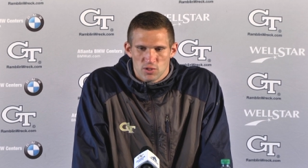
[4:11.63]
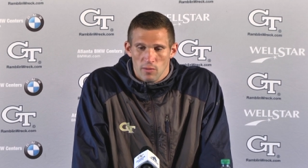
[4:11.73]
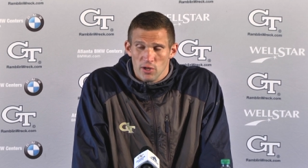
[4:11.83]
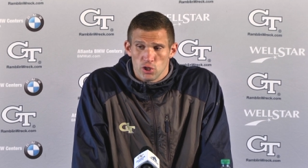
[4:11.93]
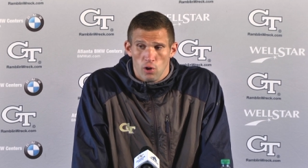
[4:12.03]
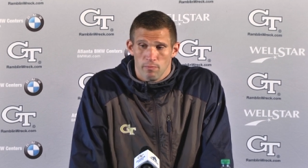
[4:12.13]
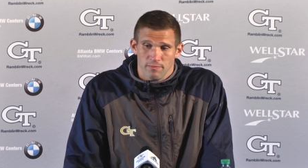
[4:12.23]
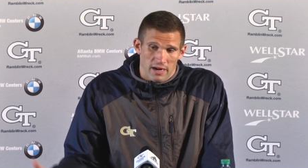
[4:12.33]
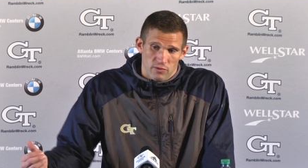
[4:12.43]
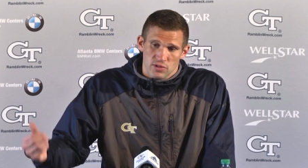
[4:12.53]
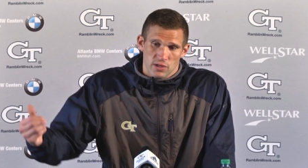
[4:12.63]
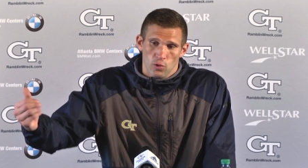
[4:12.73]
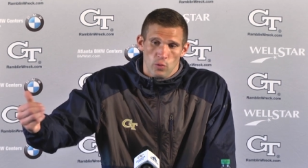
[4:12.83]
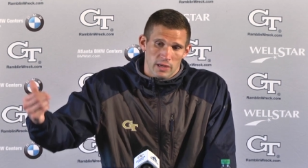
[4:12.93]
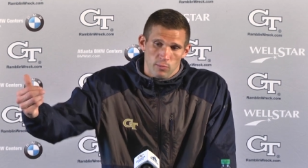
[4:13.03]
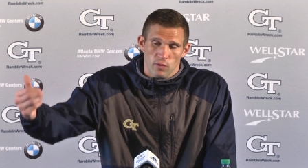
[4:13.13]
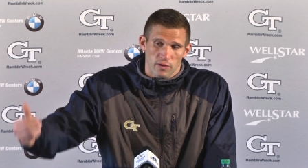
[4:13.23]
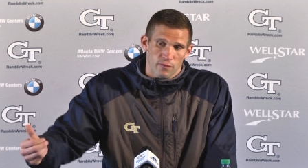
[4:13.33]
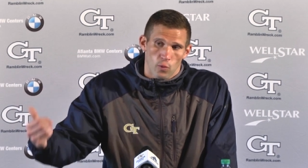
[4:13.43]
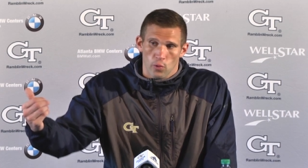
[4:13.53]
so much hope every single week
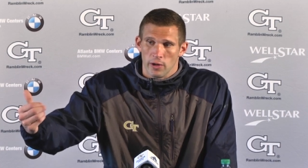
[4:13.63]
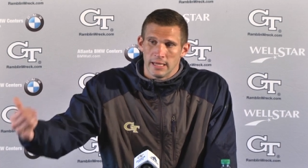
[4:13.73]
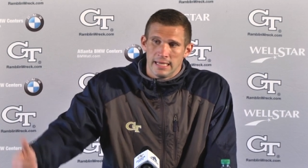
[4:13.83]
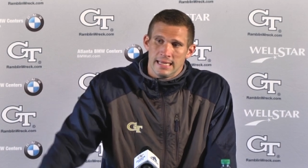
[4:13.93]
moving forward